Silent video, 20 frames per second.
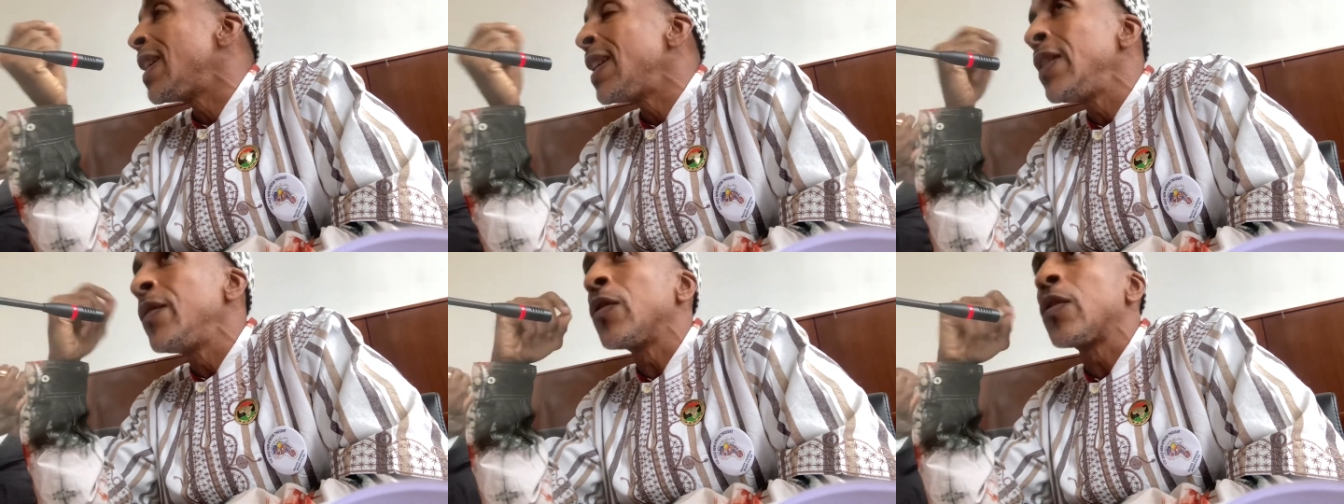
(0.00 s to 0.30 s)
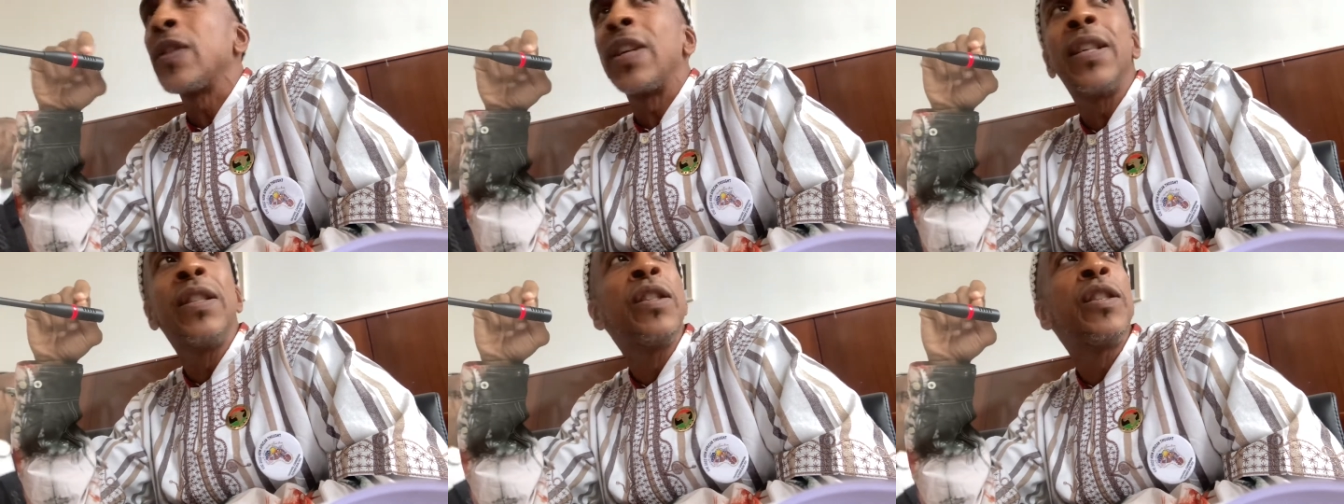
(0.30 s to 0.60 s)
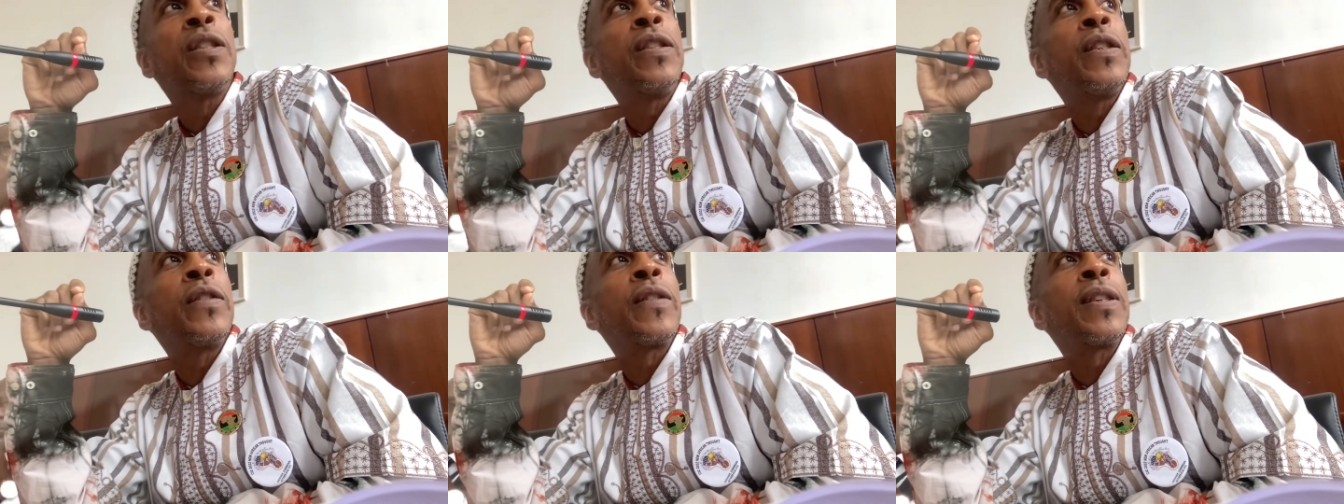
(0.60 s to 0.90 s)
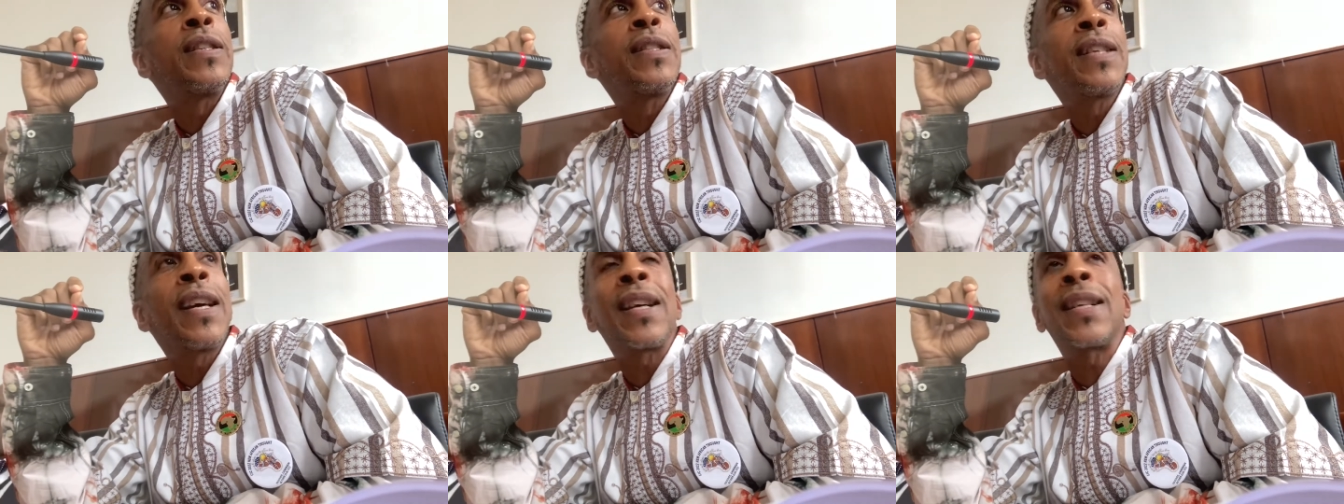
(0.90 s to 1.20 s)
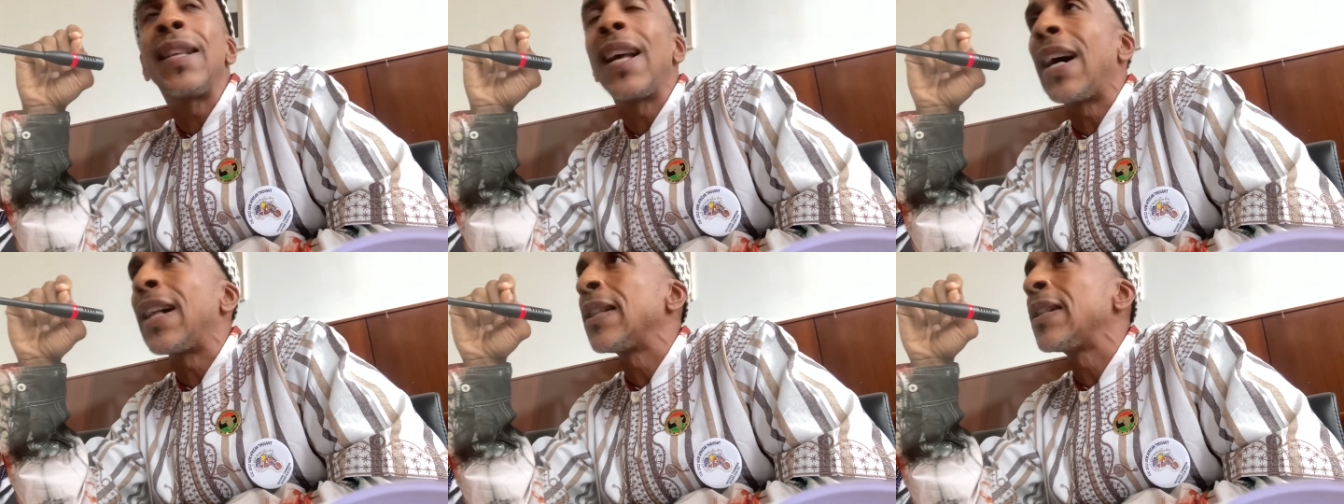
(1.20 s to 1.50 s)
inner engineering
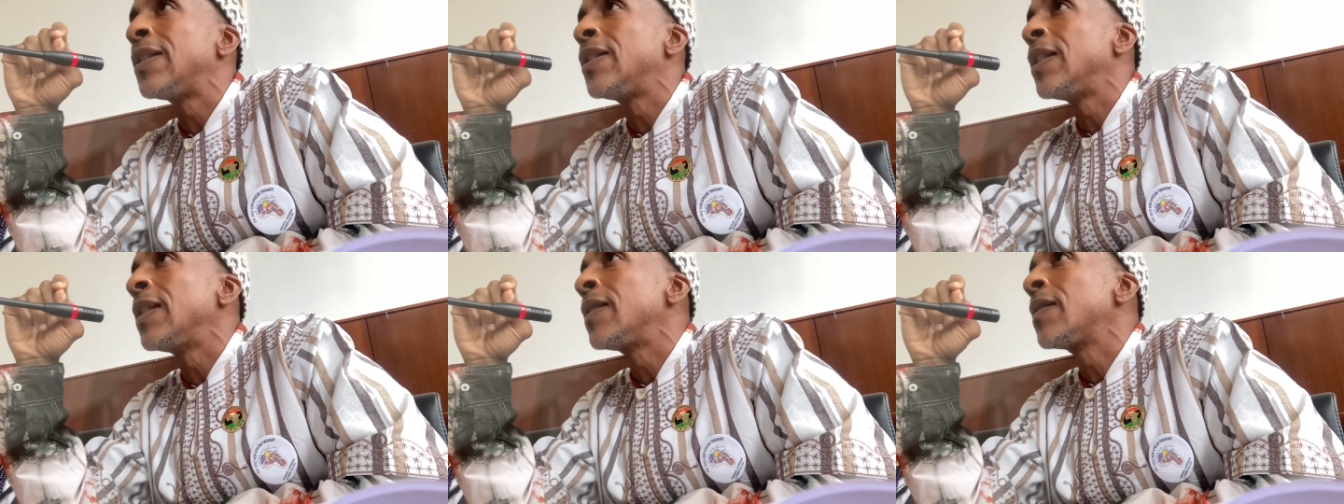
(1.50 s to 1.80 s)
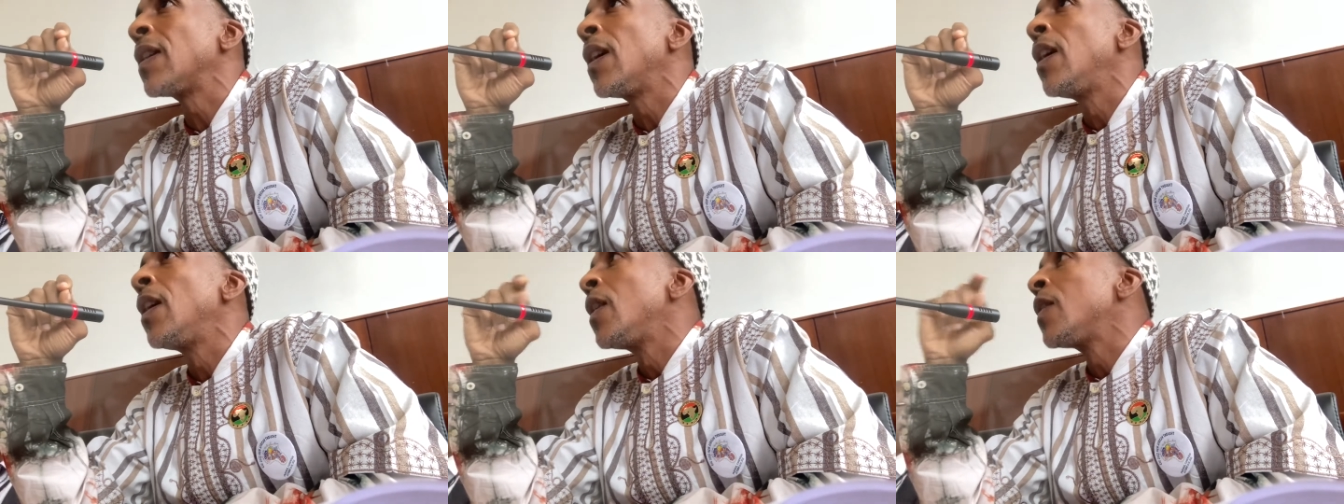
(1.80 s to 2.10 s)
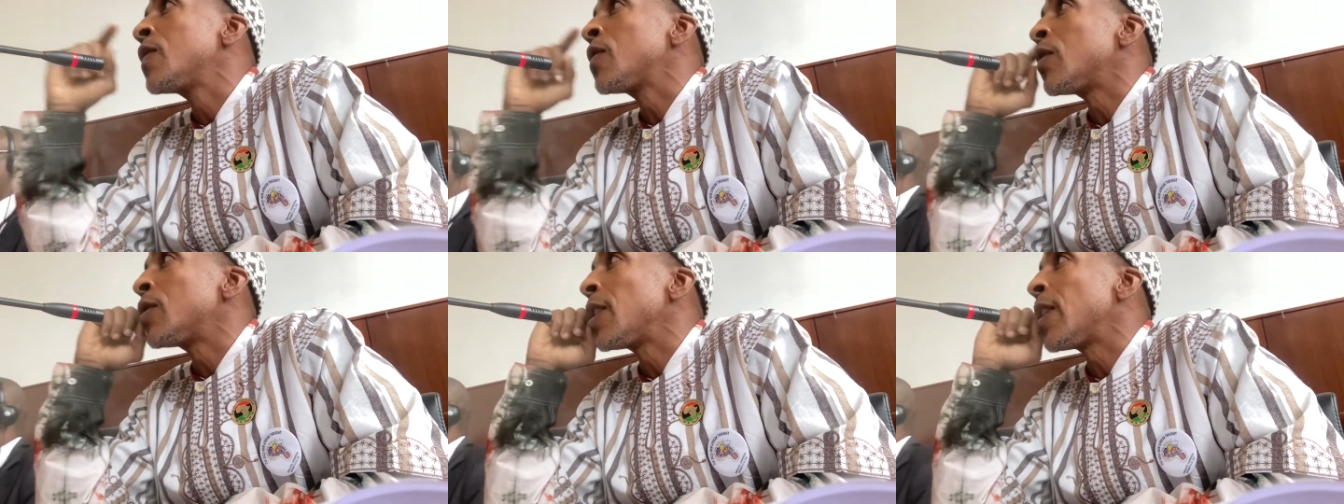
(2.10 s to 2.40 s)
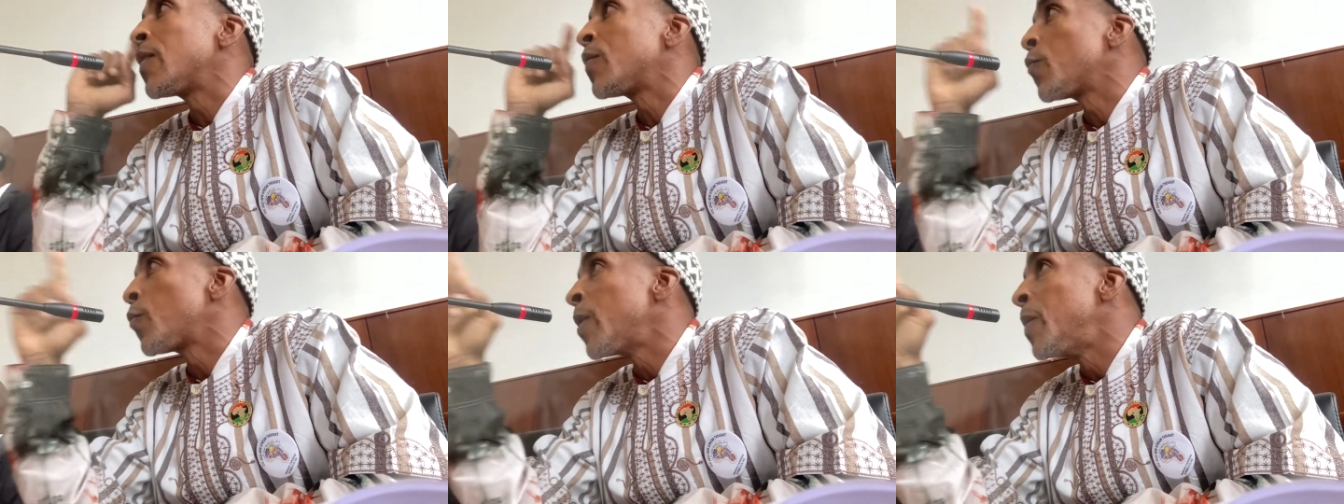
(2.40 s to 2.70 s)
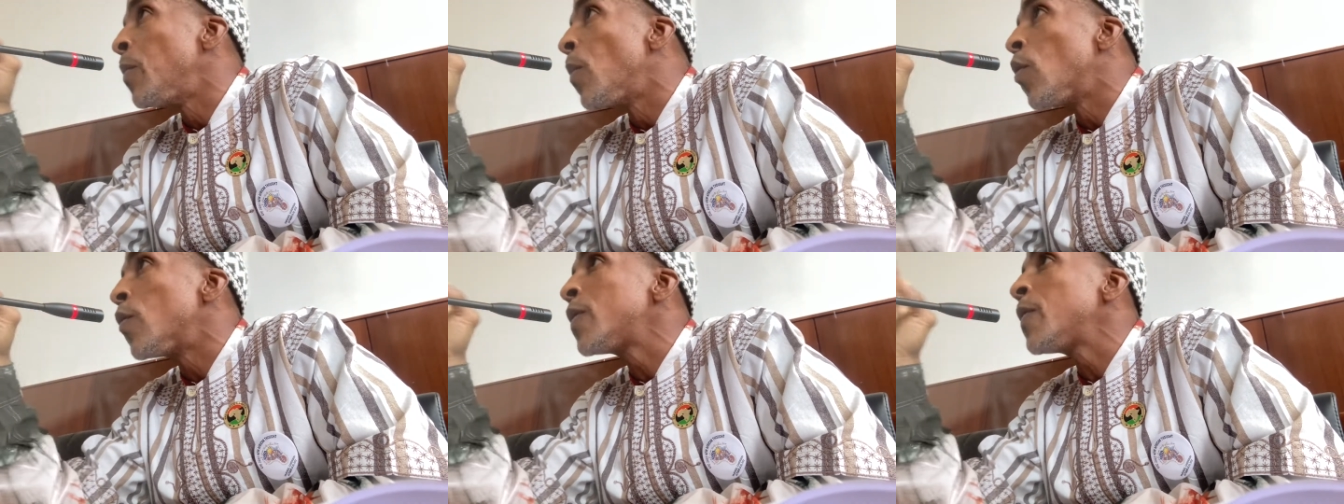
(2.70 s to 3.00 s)
technologies such as
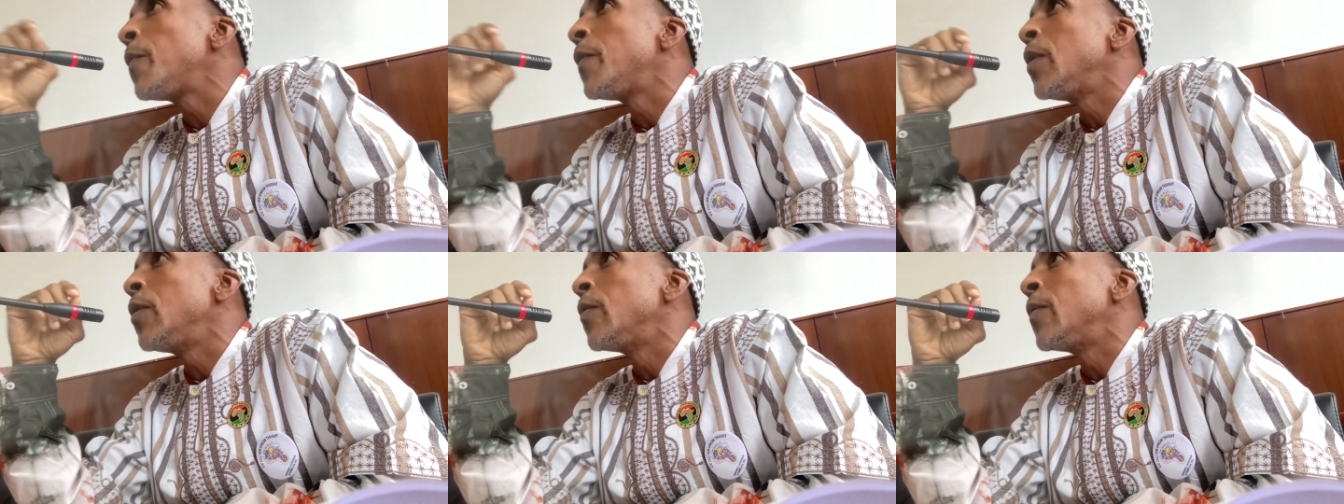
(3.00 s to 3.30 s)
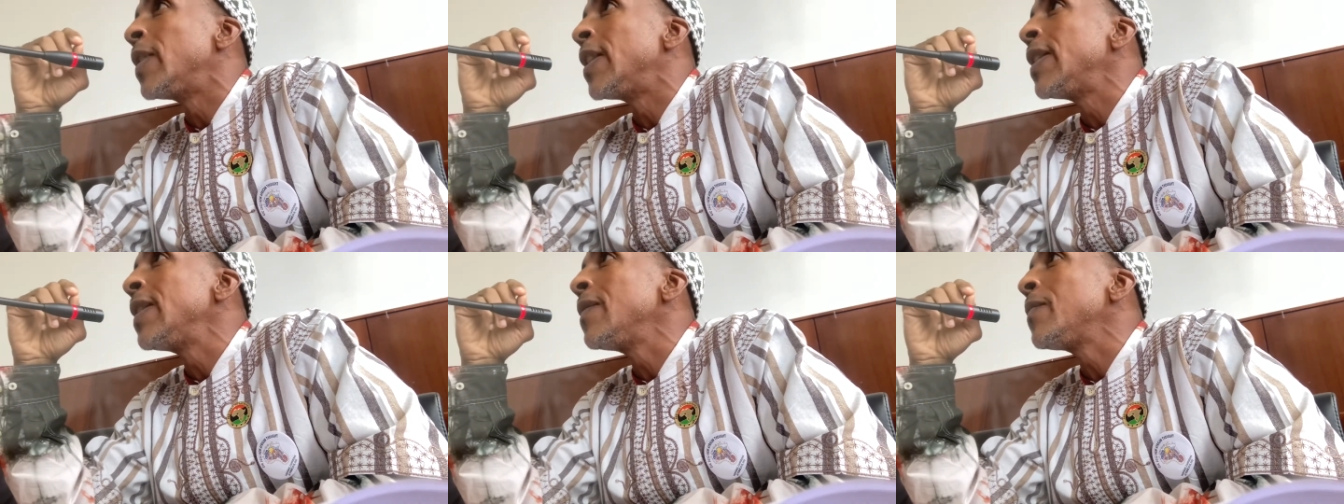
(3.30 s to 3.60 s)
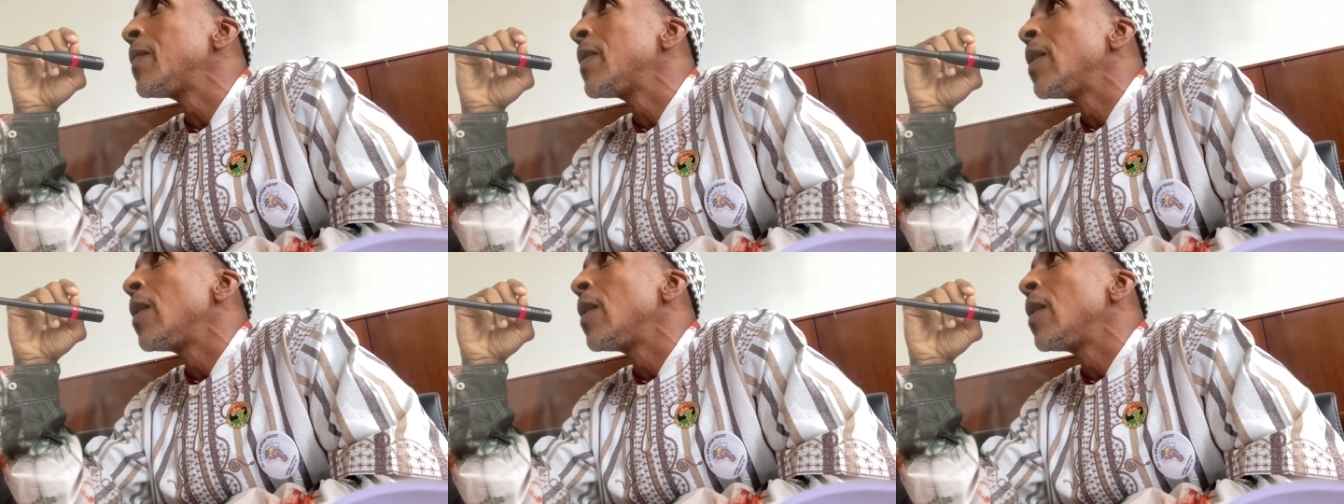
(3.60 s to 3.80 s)
remote viewing,